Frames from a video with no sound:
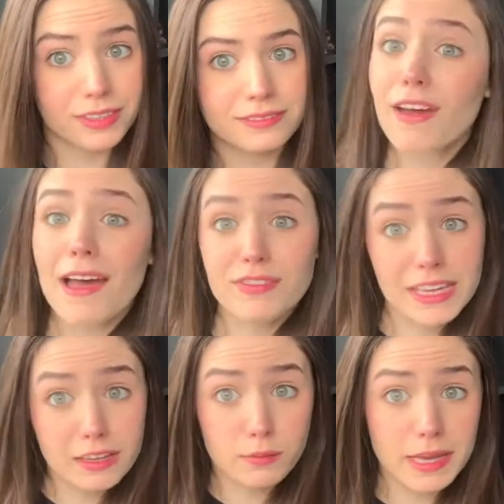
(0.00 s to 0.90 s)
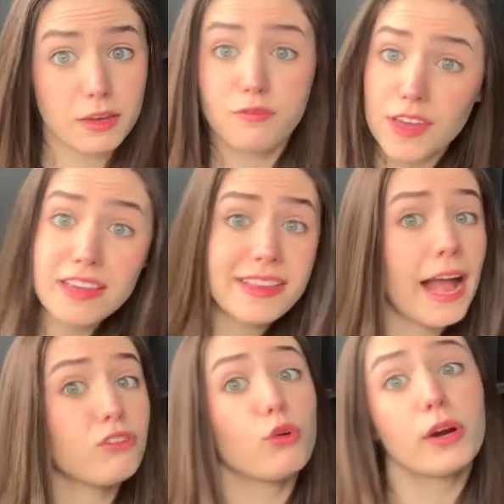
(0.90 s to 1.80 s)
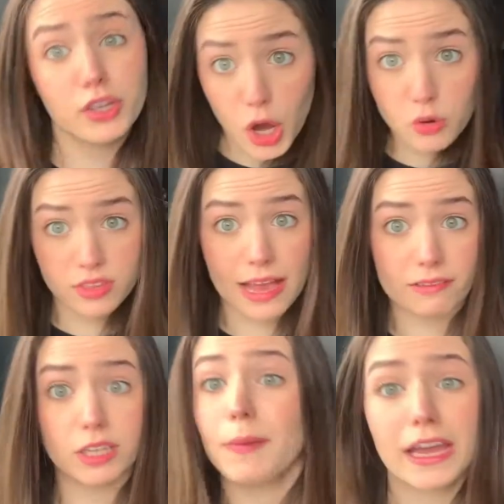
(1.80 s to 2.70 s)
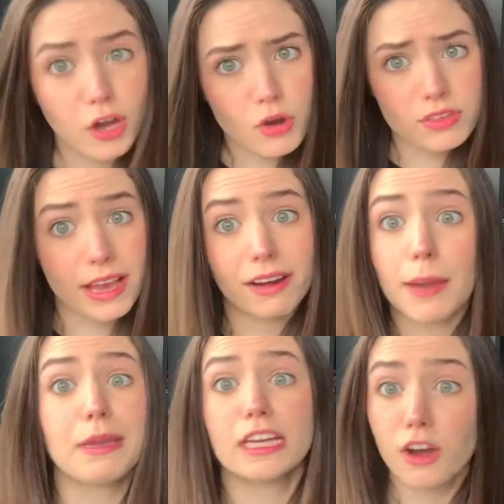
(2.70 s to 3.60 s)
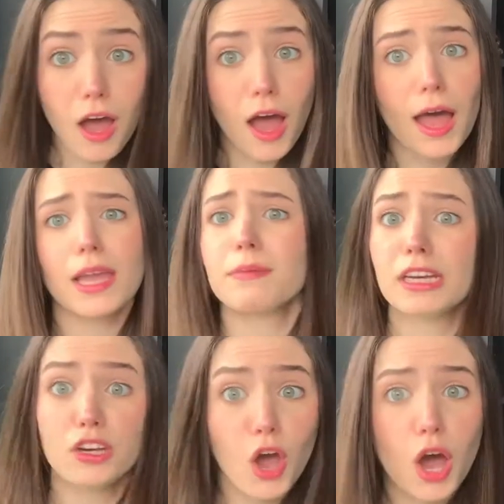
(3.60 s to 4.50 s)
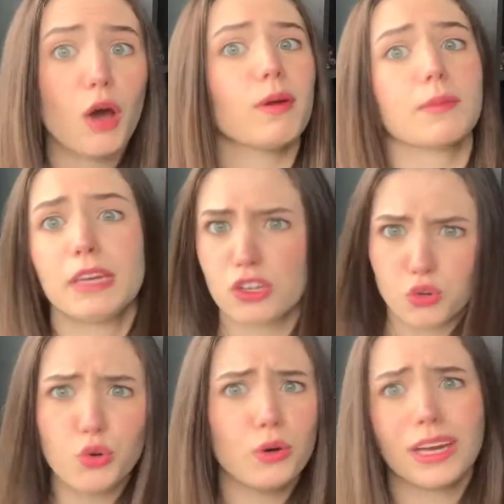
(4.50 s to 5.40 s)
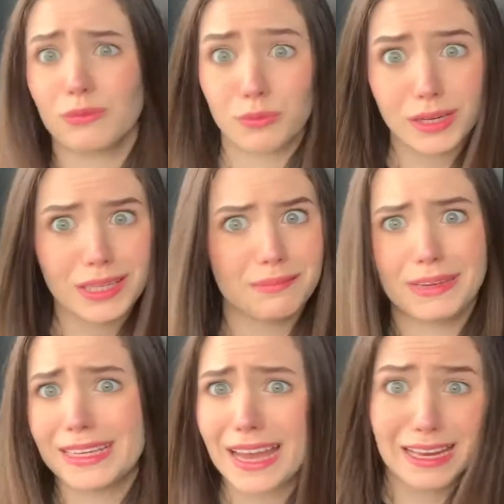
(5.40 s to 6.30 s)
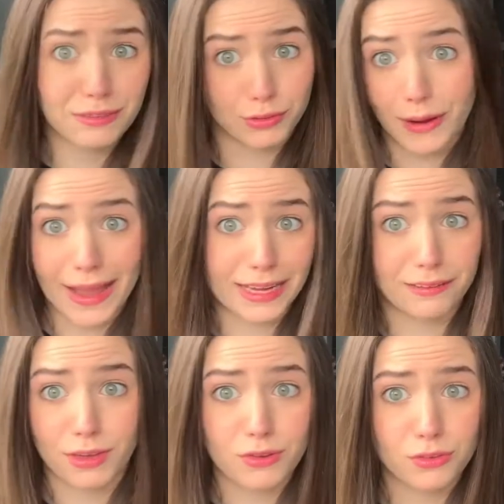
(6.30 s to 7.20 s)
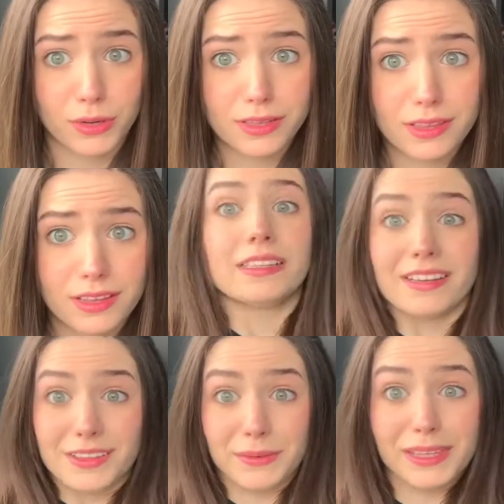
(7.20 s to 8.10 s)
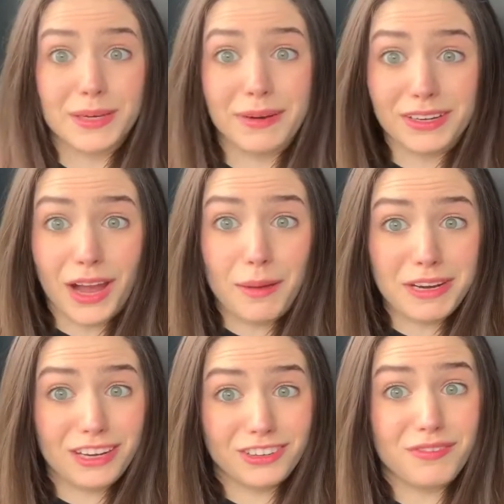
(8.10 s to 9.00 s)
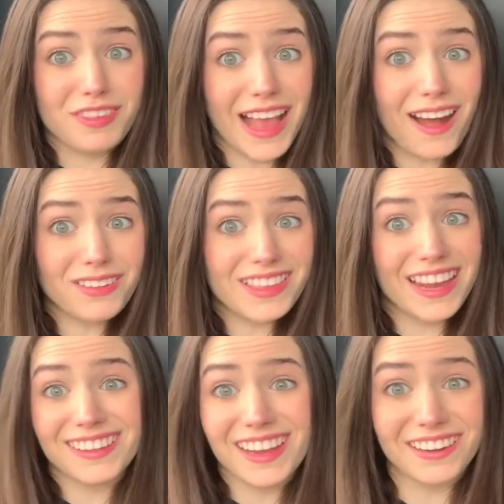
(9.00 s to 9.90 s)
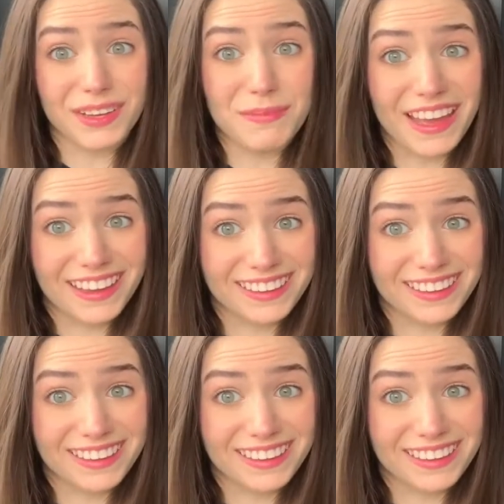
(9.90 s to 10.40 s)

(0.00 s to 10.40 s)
Vav can either make a V sound or an O sound, and by an O sound, I mean an ah, it can mean an O, it can mean an oo, it can really mean any variety of those sorts. It's a really weird combination of sounds that a letter can make.